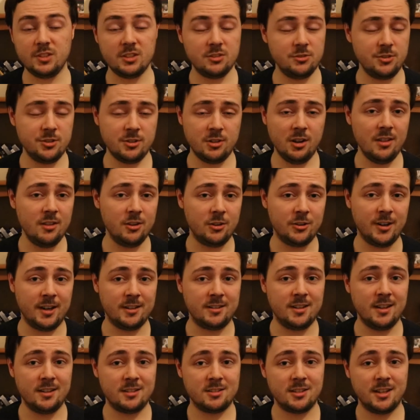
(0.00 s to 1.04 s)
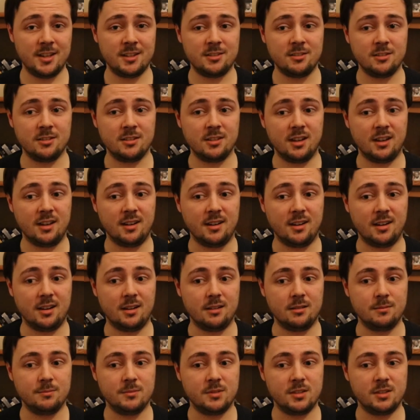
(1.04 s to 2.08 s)
just like The Great Dictator,
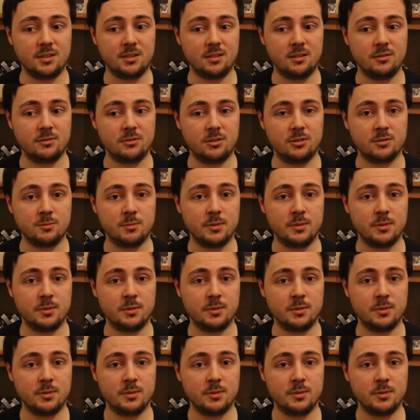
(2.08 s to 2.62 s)
you know, of course.